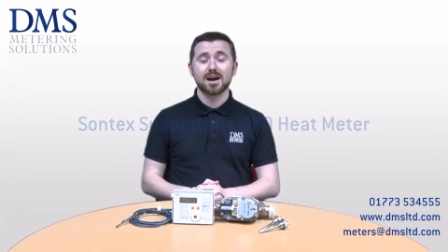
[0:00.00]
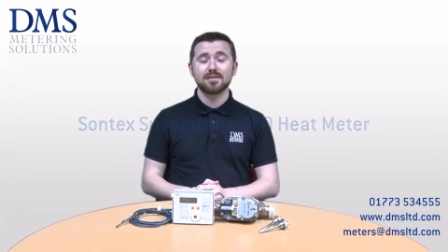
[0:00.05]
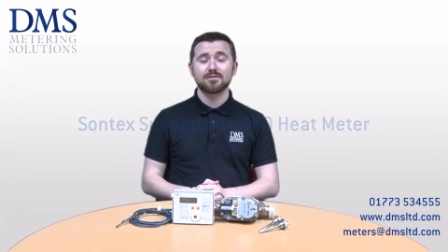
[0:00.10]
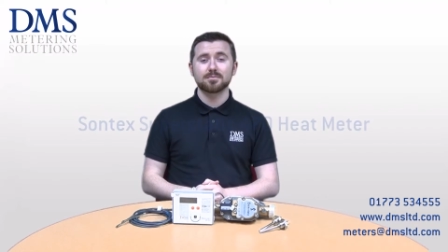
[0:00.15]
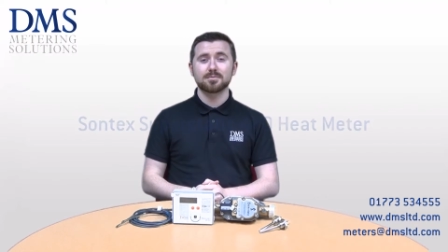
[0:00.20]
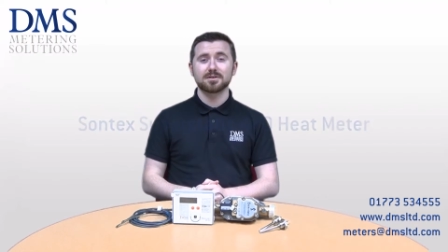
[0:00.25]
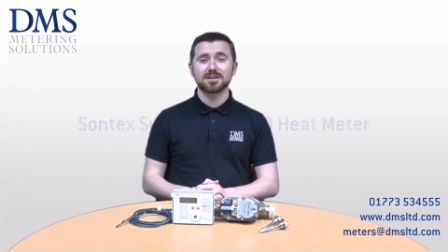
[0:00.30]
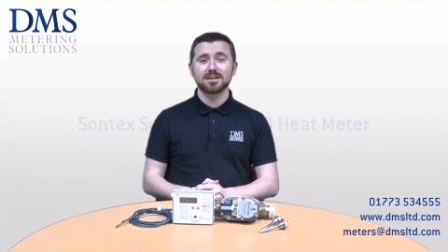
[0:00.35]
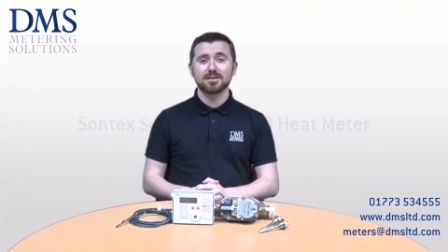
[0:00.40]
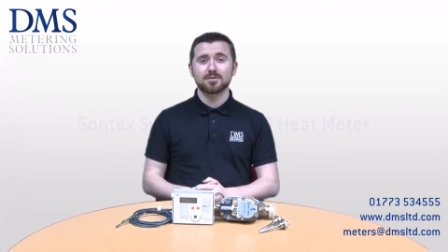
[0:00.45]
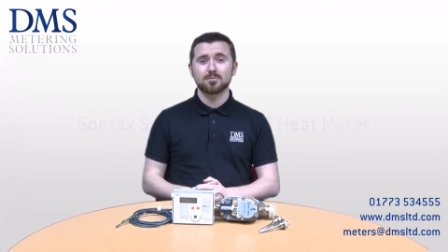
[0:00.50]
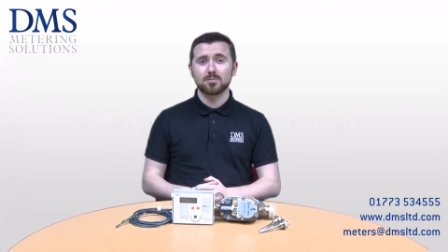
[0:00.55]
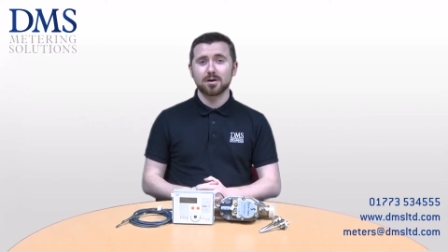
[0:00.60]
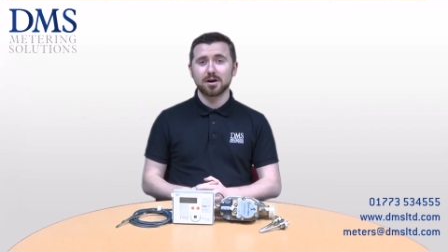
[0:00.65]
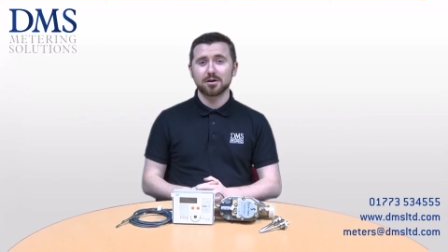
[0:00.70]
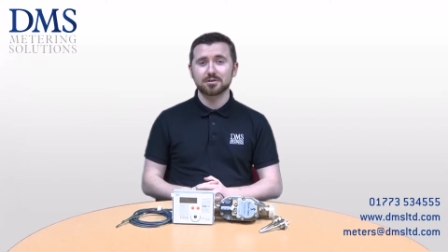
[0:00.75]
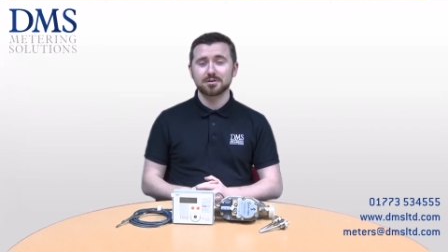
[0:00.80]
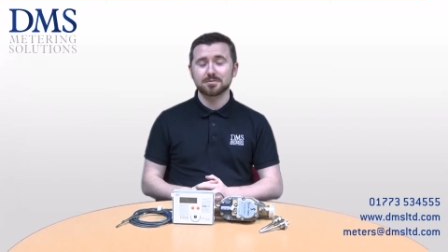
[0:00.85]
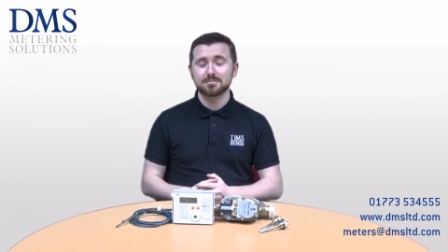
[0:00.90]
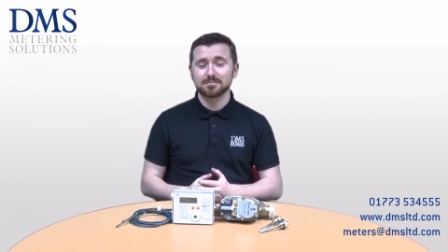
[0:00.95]
Hi everybody
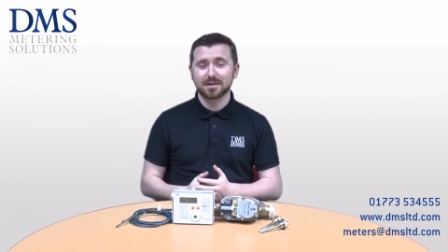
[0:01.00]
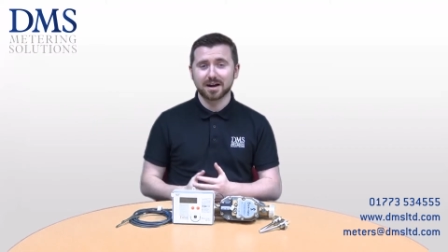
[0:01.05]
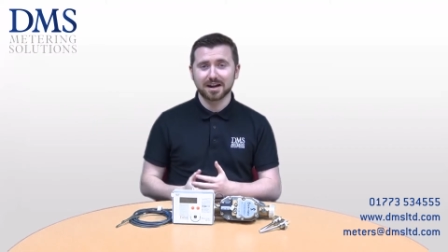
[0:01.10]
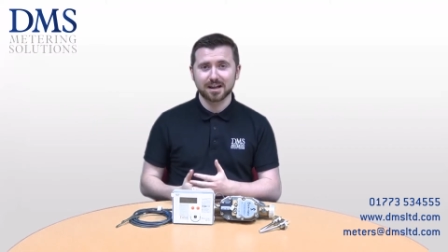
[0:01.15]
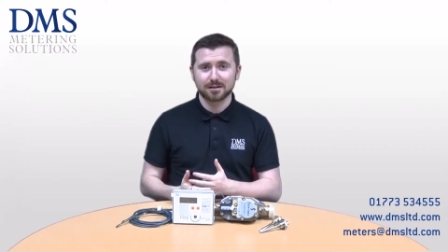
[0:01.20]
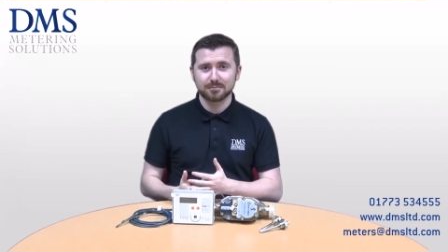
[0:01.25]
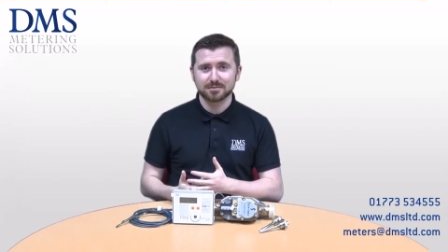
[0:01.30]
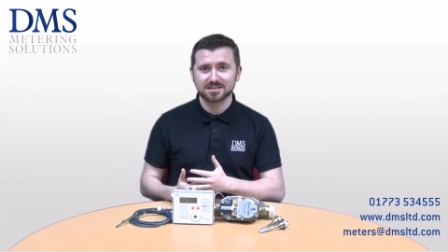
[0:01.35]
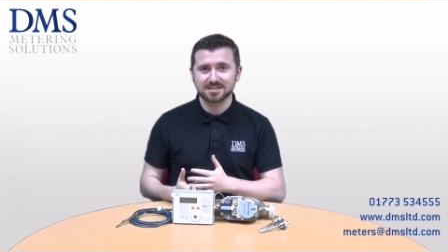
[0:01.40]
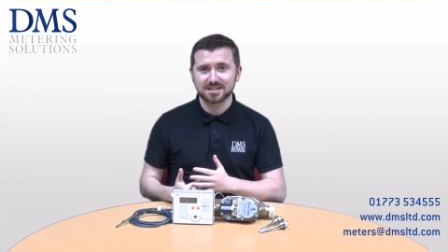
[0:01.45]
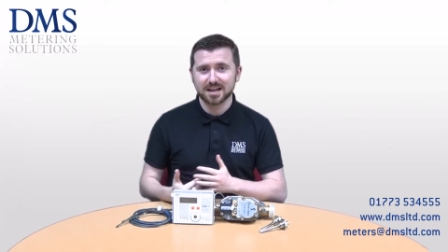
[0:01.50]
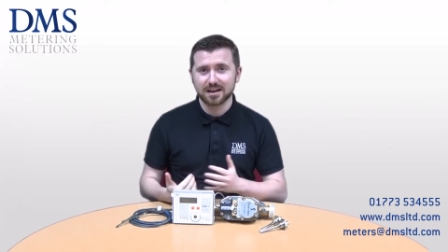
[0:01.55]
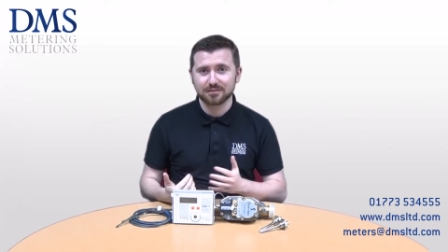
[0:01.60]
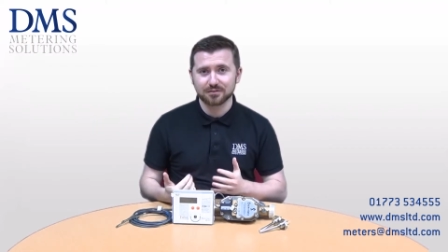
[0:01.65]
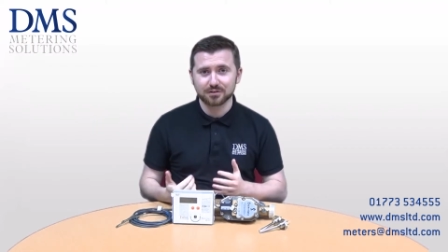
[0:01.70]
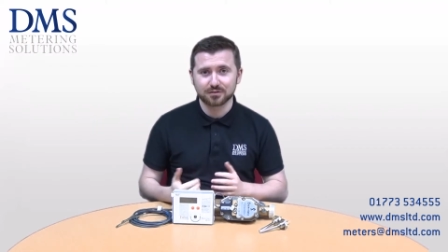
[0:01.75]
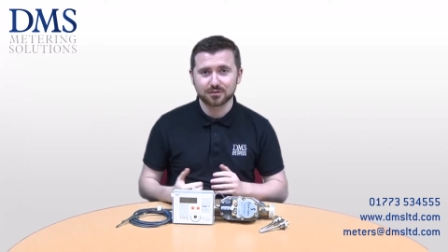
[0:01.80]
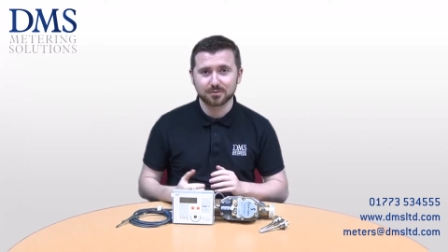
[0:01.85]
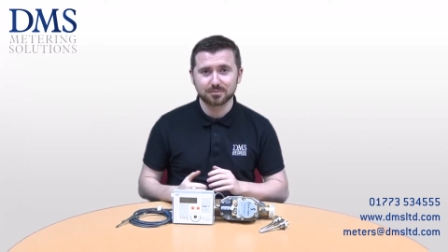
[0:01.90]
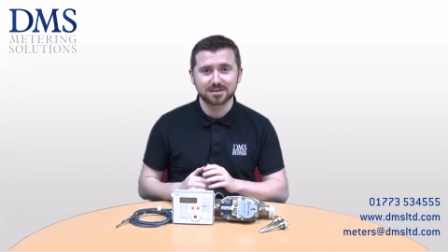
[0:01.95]
and welcome, my name is
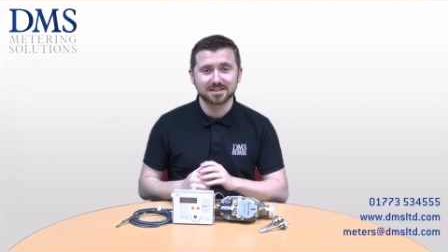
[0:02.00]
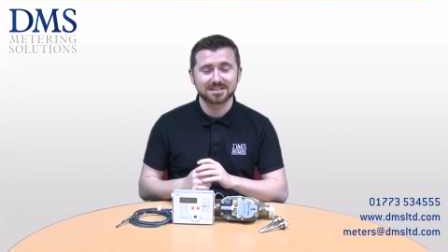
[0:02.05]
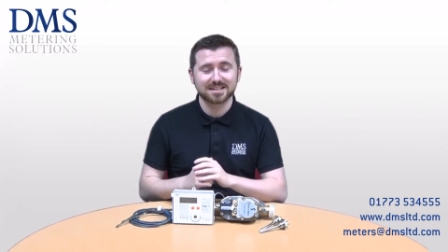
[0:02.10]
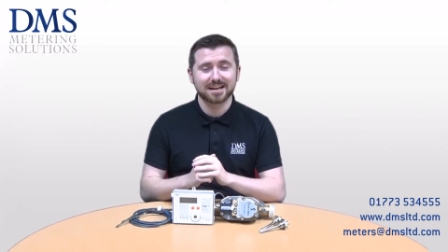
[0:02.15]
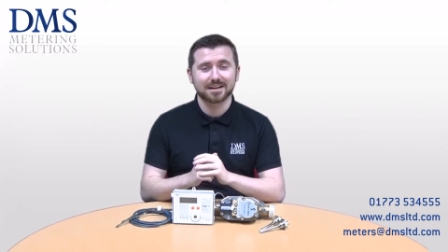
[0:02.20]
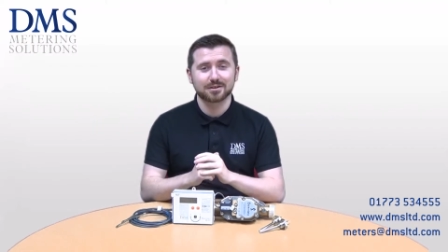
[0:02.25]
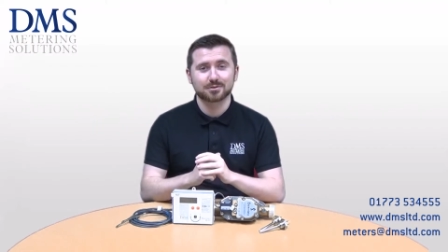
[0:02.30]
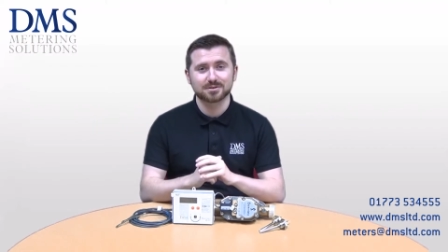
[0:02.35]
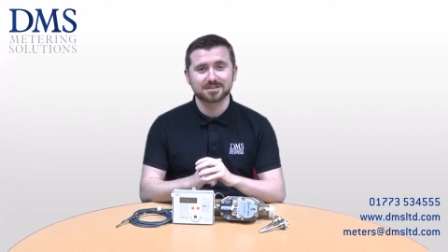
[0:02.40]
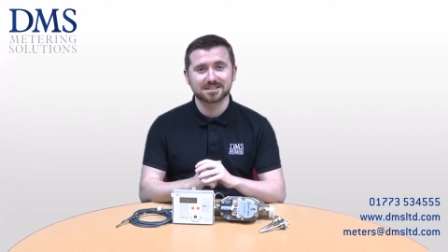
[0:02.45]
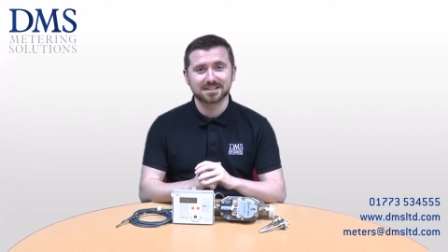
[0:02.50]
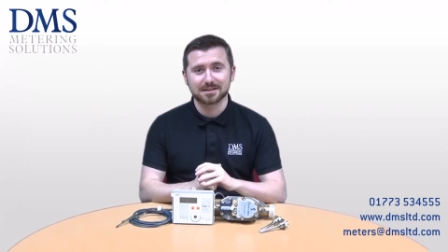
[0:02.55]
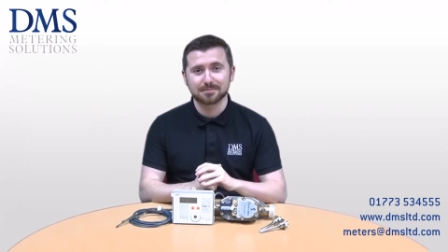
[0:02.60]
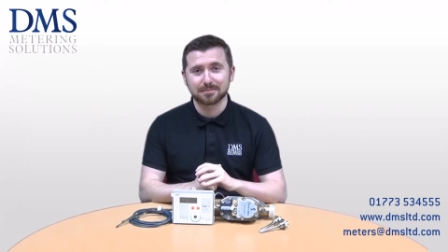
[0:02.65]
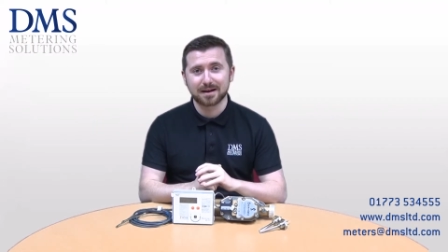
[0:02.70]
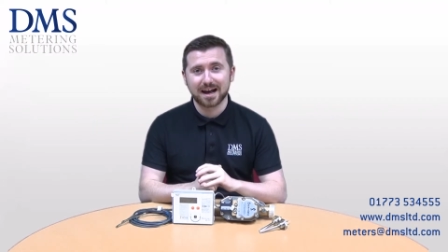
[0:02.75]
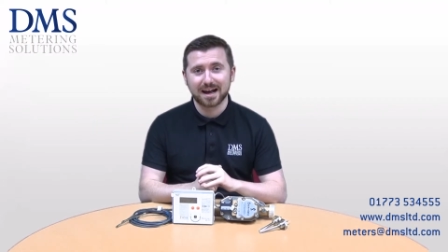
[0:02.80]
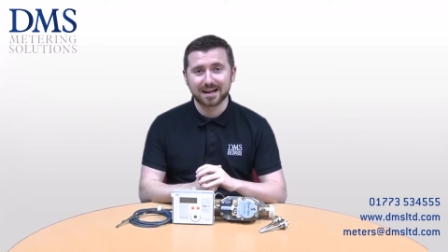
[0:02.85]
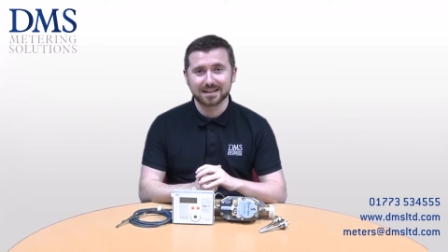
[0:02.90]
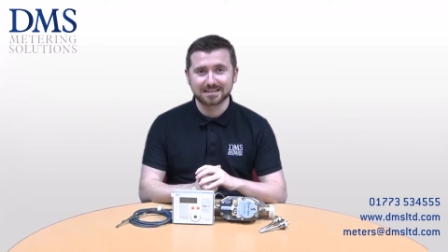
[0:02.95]
David from the technical
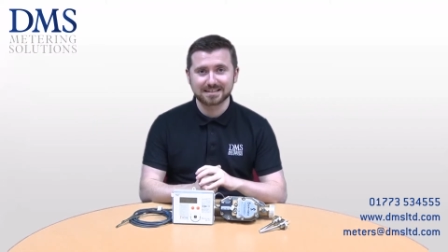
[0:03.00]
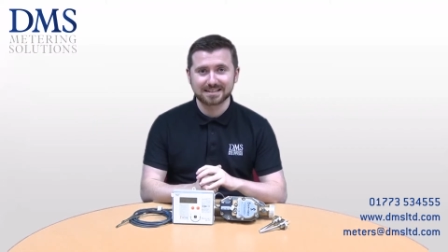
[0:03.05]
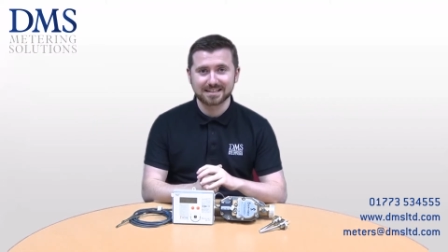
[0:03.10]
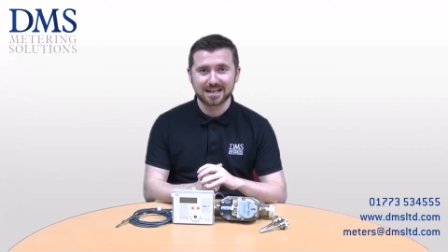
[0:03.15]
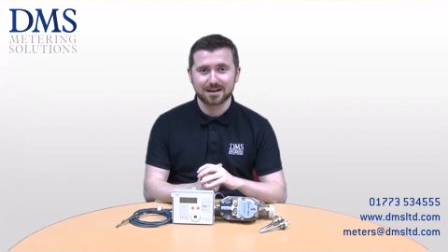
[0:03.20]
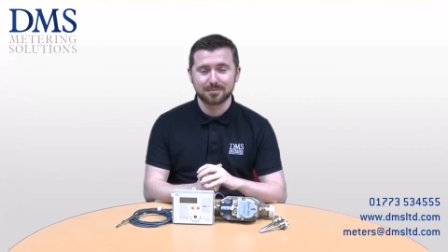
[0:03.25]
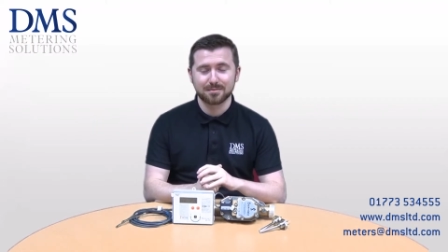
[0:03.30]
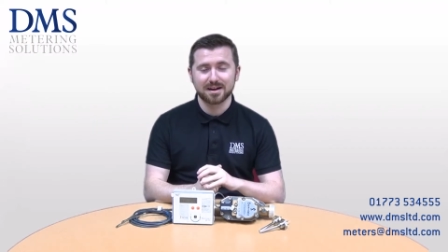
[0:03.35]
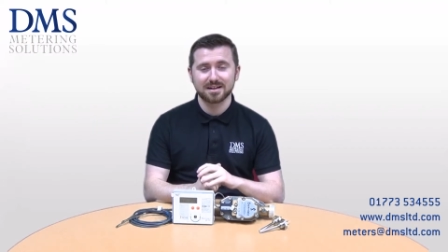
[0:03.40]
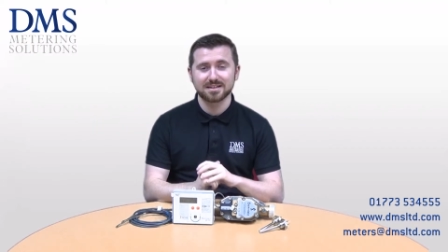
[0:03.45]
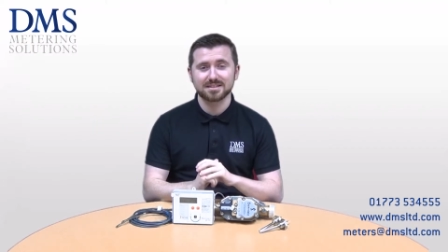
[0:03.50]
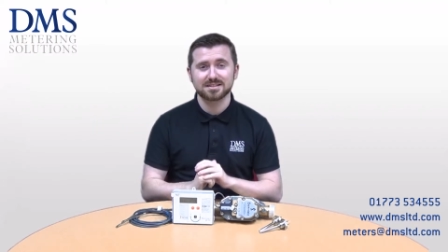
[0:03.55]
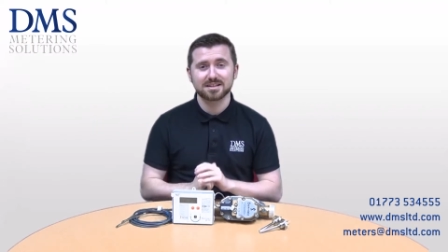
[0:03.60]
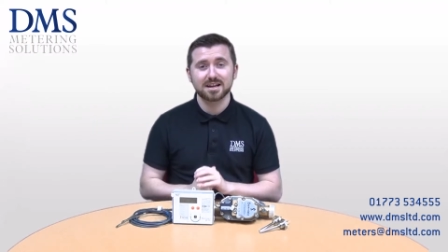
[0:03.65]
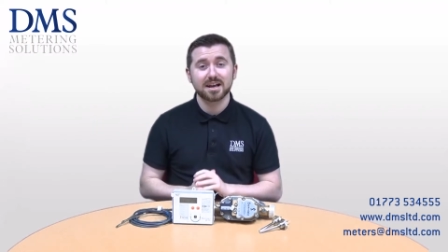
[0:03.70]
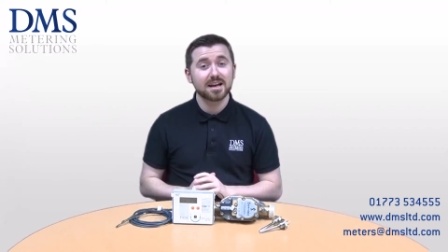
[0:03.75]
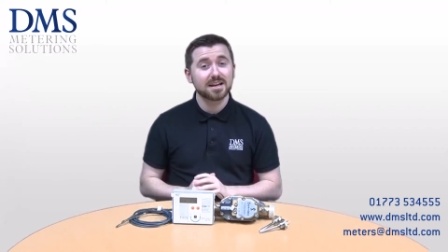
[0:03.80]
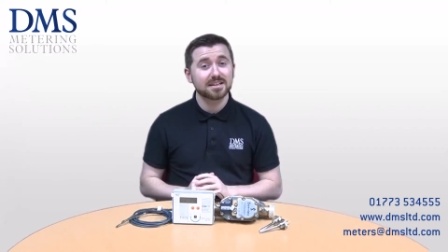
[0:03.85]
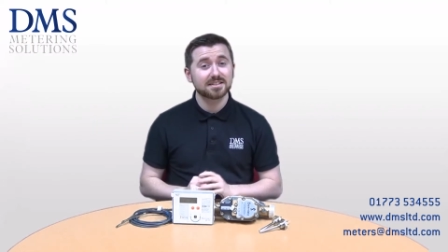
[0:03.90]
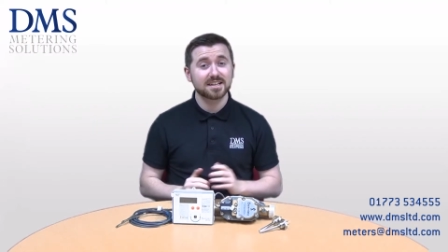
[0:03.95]
team at
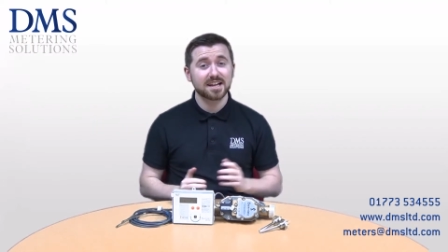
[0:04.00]
DMS.